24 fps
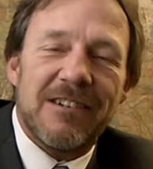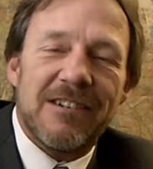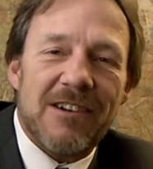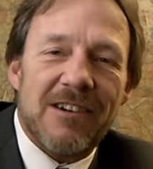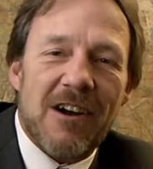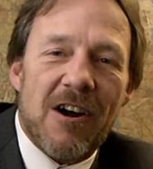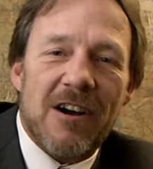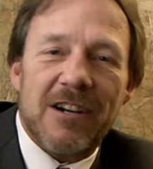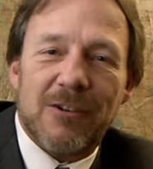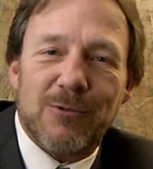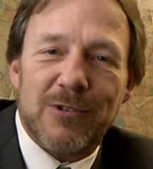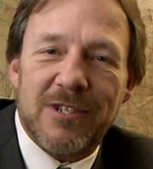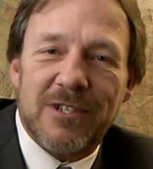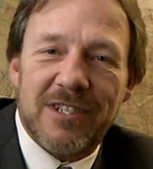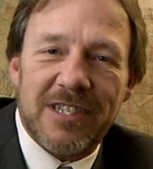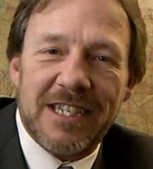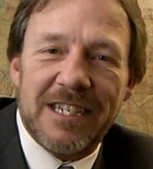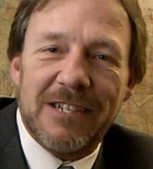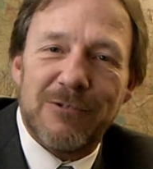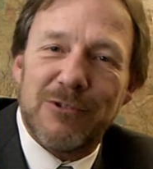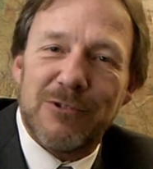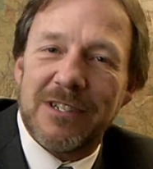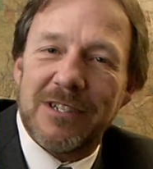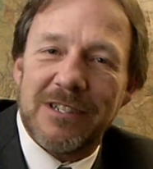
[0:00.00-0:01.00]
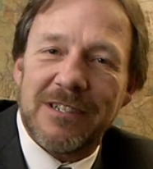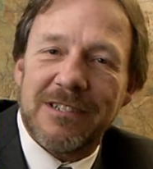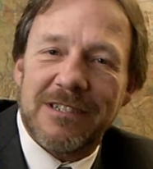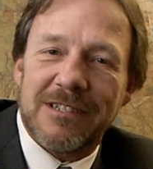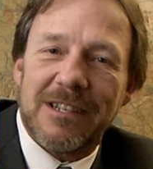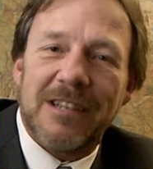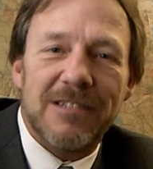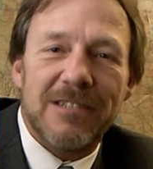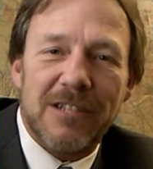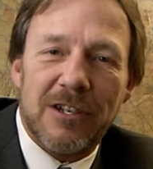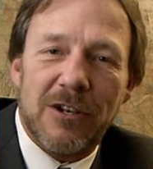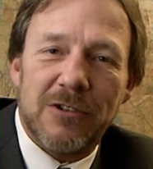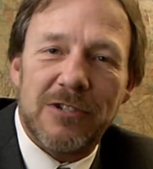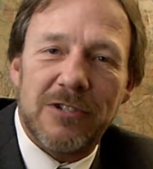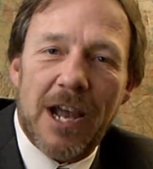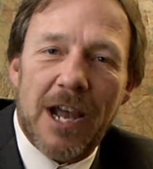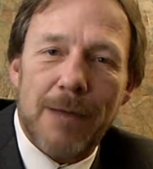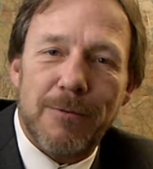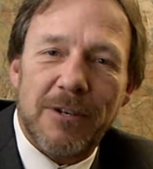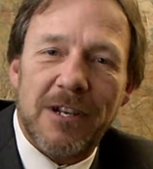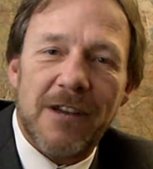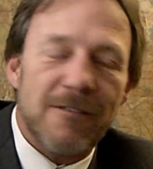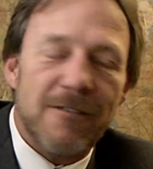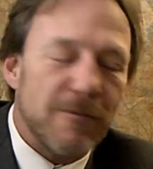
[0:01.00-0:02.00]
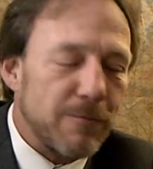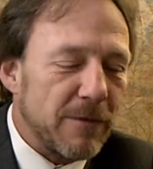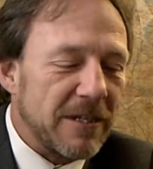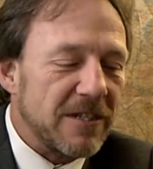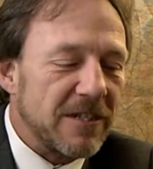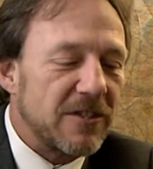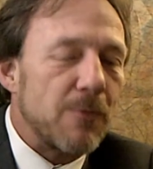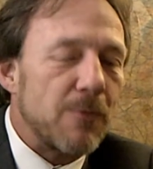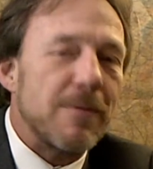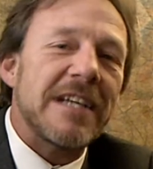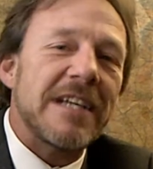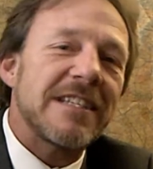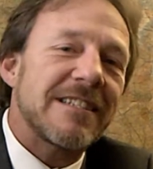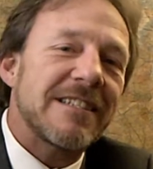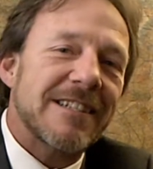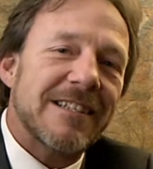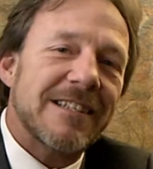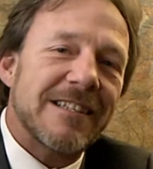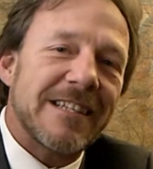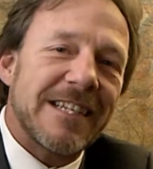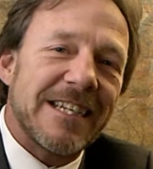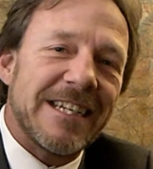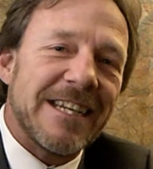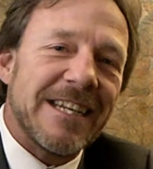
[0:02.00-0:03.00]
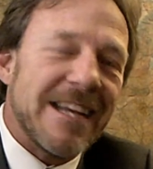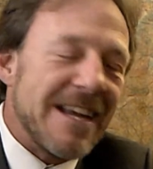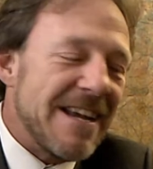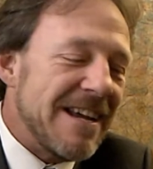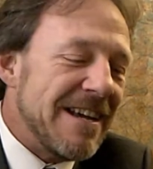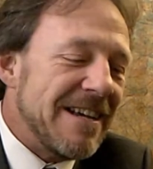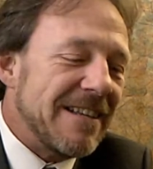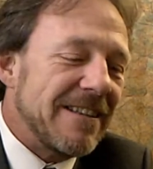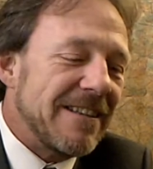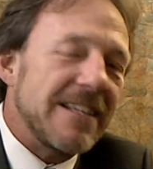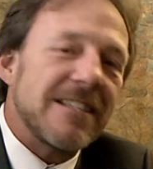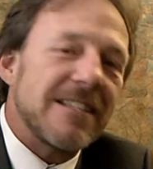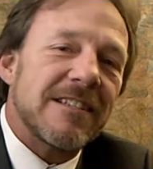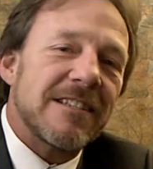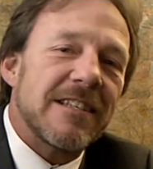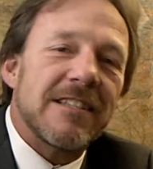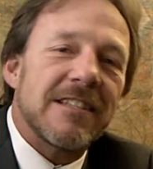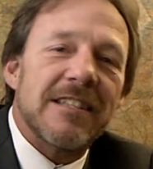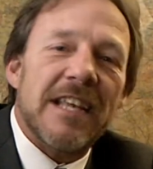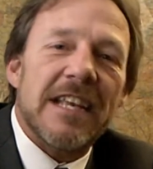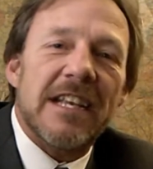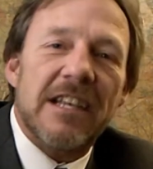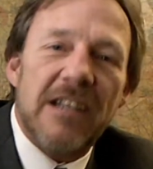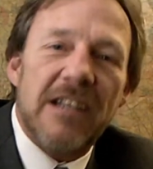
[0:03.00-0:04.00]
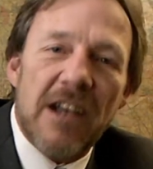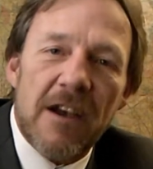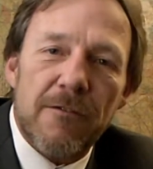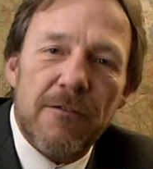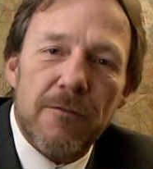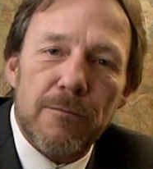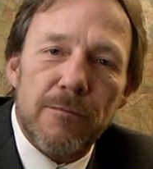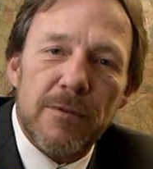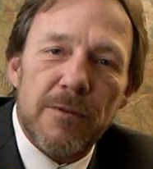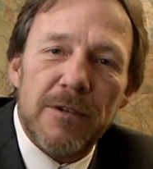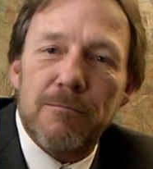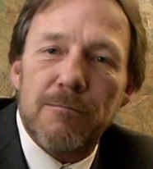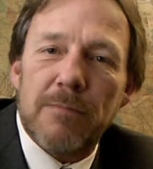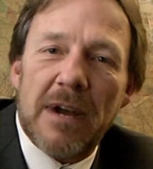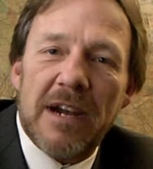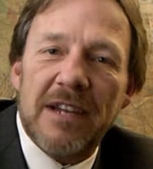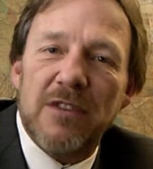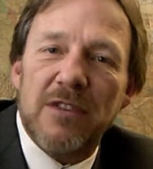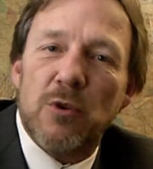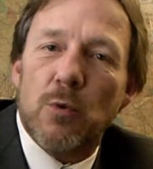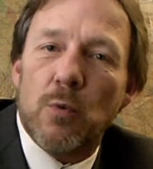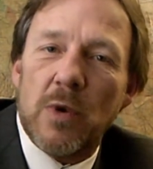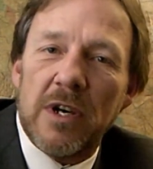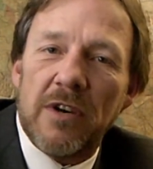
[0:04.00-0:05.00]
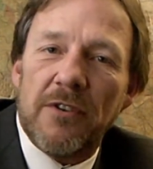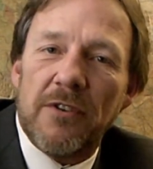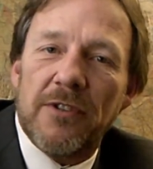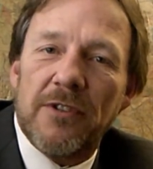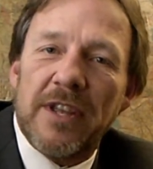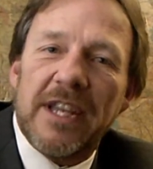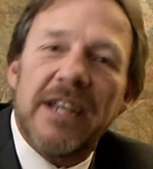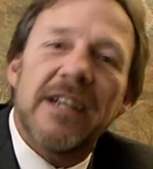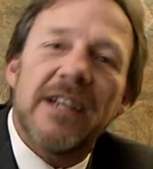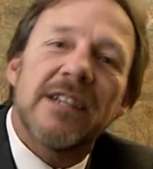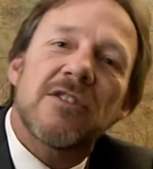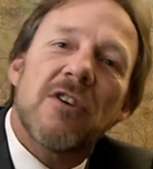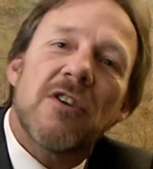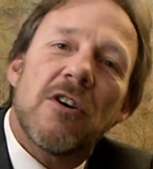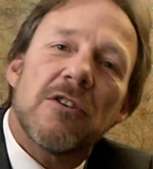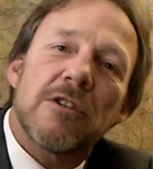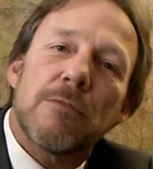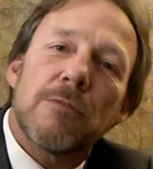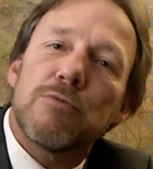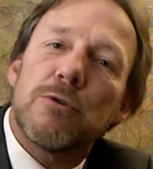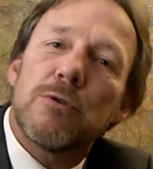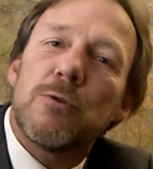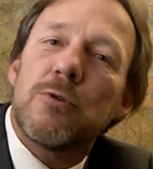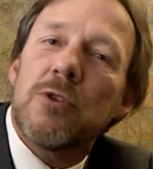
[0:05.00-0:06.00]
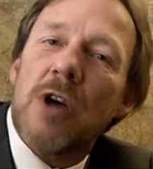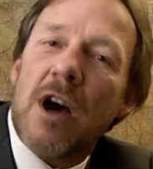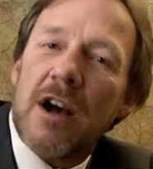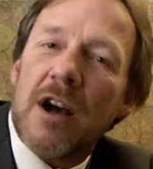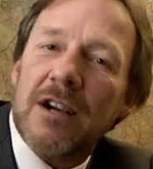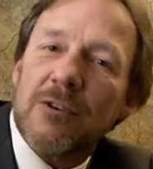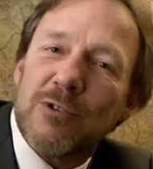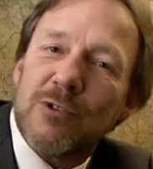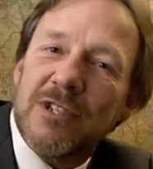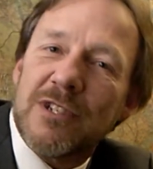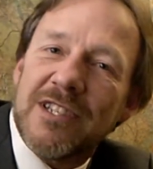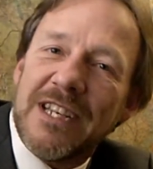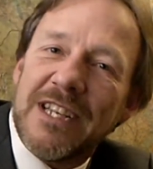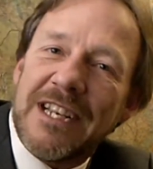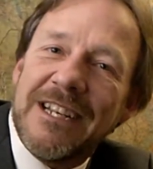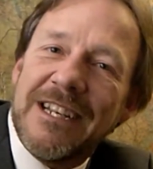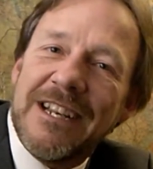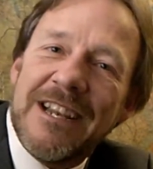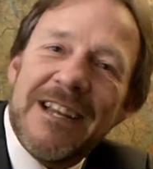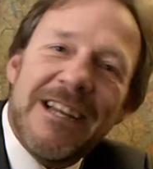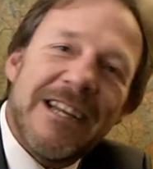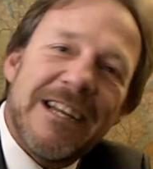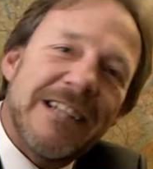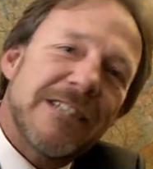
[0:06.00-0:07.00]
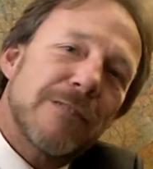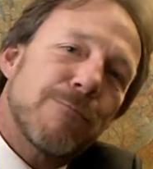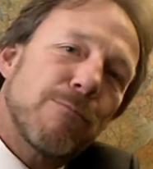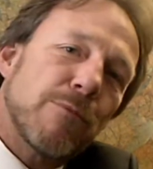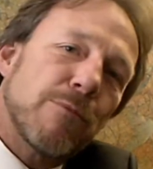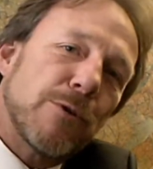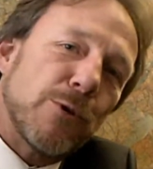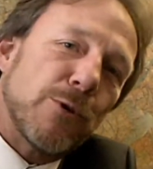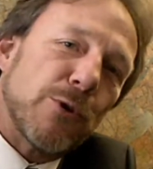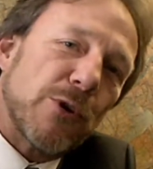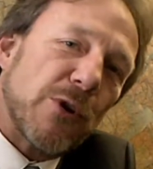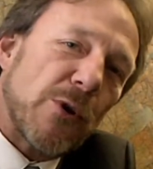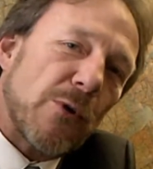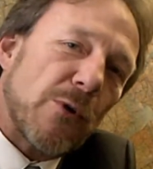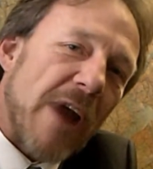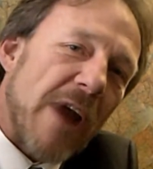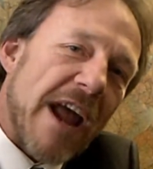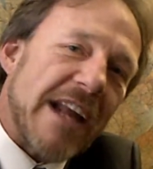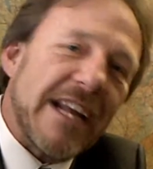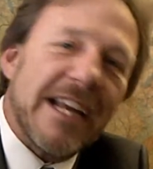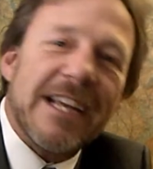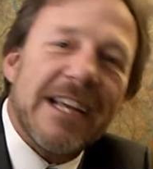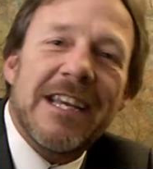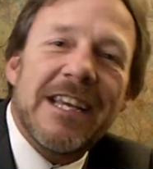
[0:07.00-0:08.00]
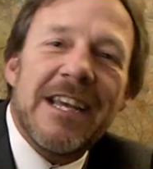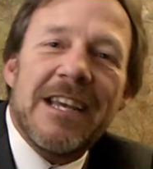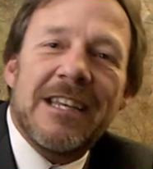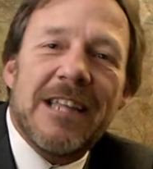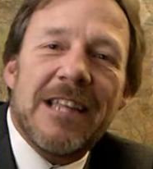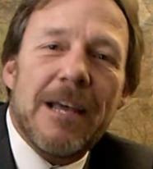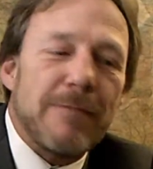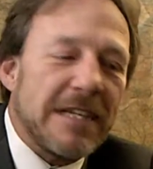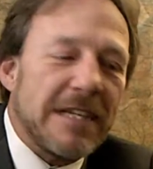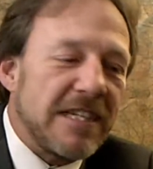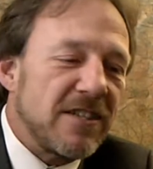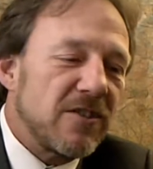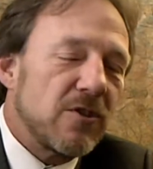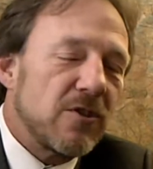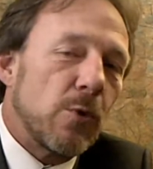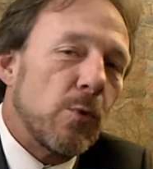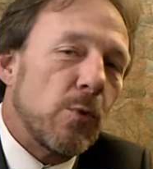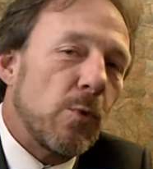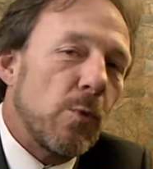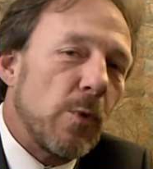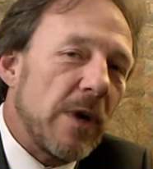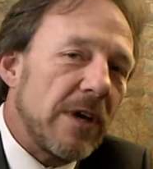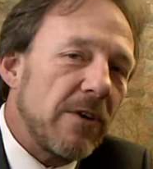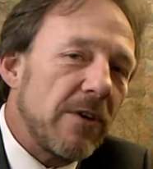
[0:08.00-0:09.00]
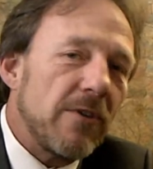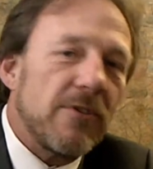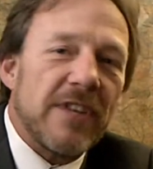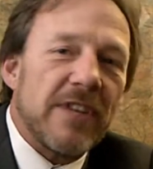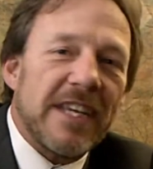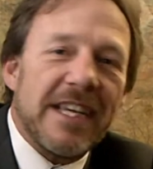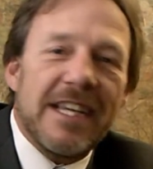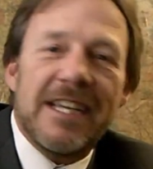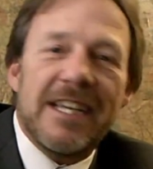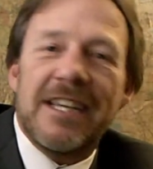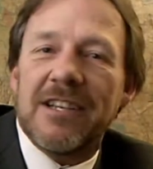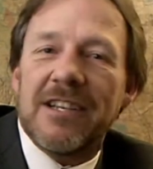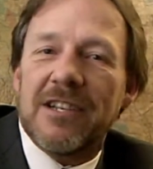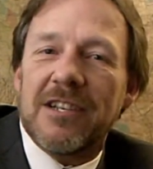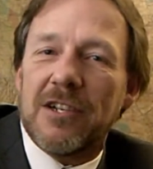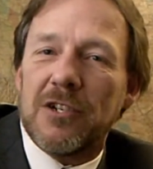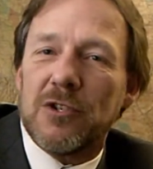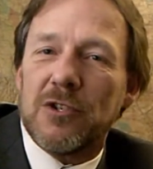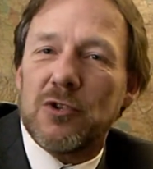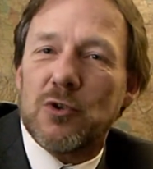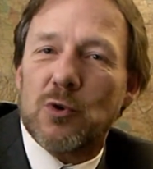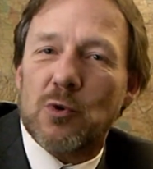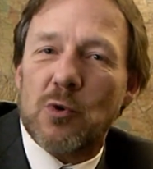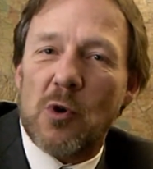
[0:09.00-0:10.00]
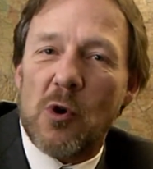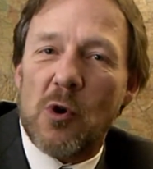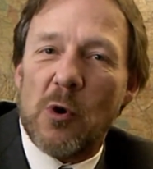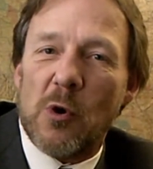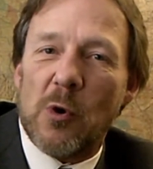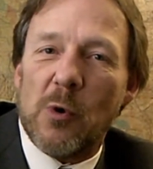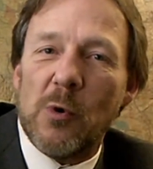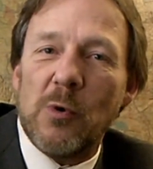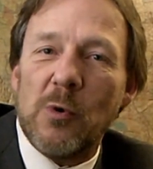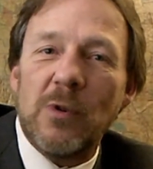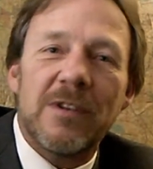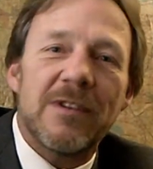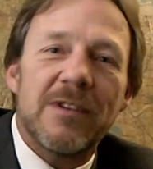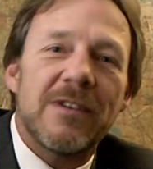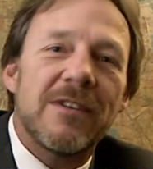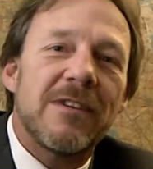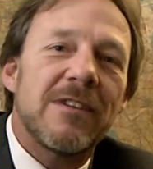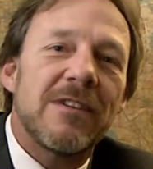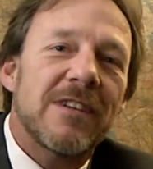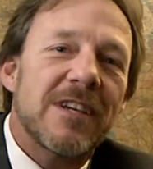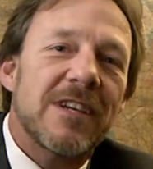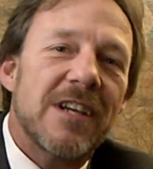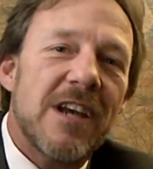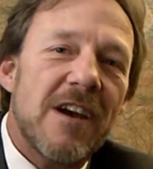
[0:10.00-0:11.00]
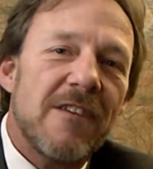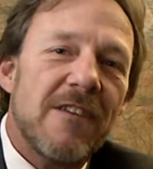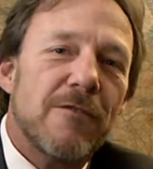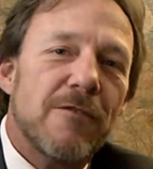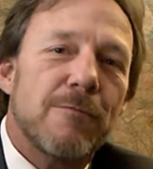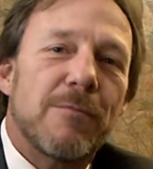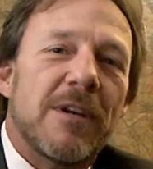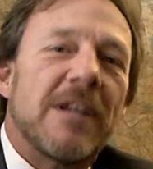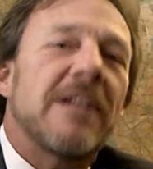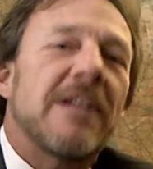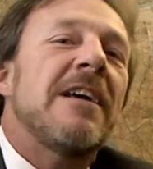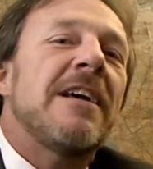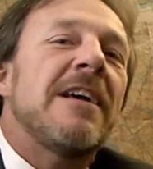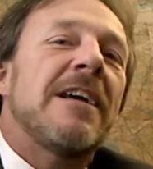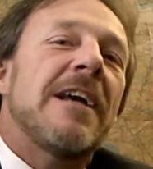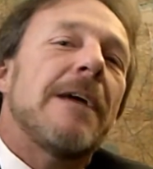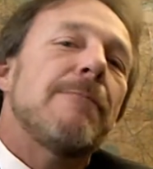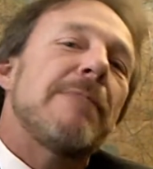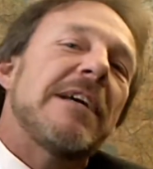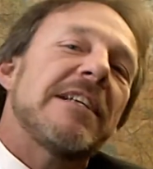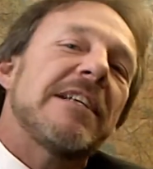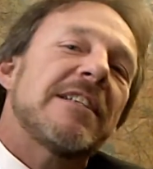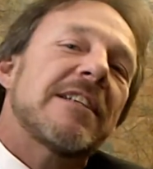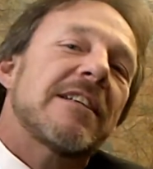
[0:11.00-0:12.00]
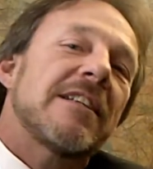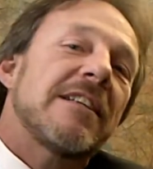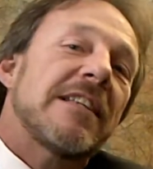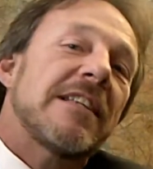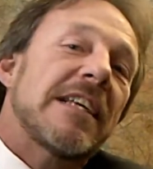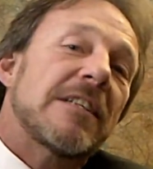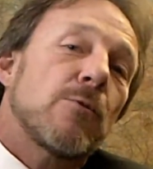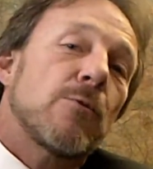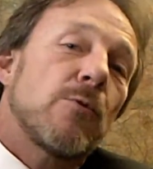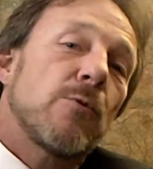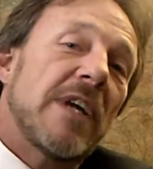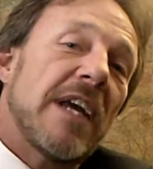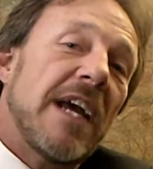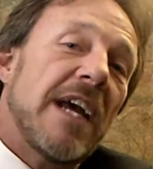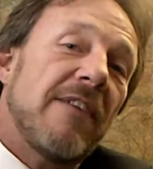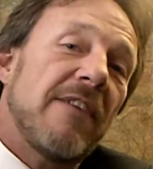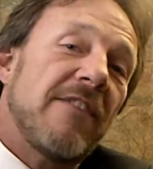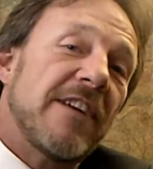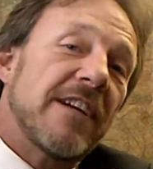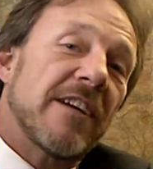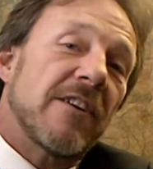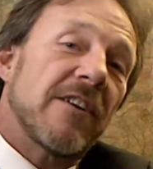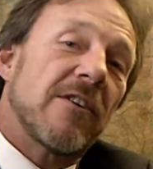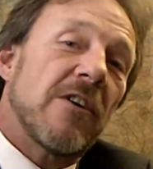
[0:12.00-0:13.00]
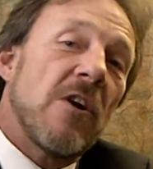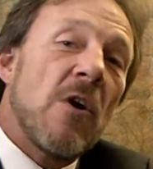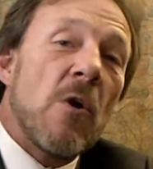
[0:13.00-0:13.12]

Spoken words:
ocracy, which is a type of government. So basically, this is a government by the wealthy. It's called a plutocracy. It's plutocratic. That means the wealthy control the government. And basically that's what we have here.